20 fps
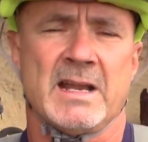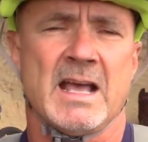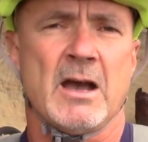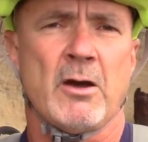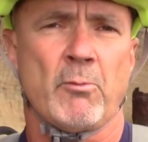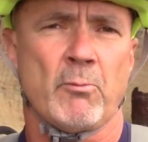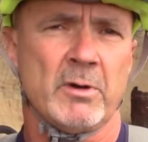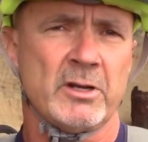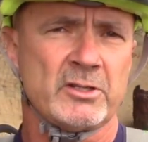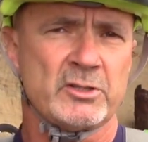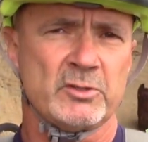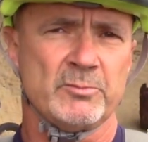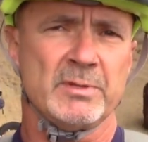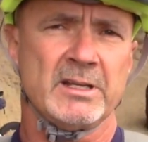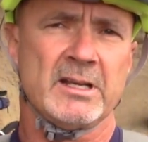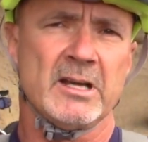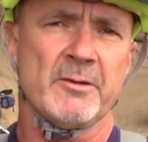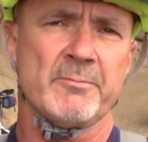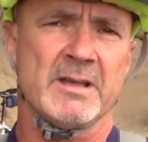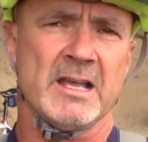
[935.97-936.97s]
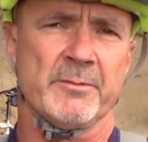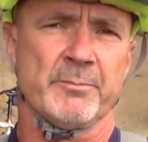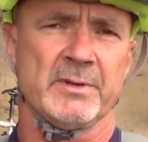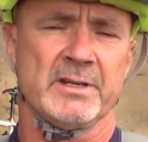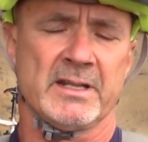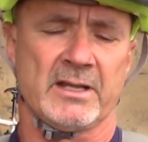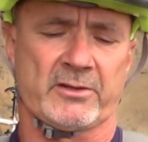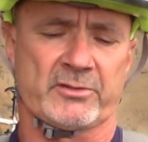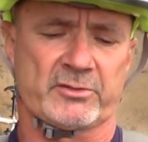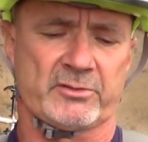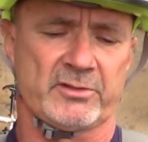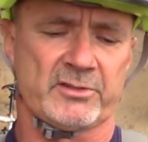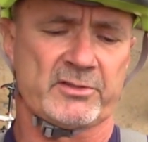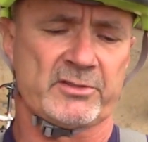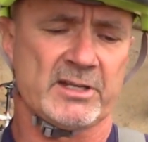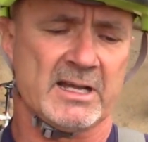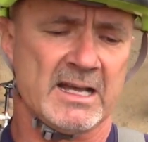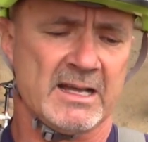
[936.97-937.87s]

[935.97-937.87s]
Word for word: Now, once you become ambidextrous,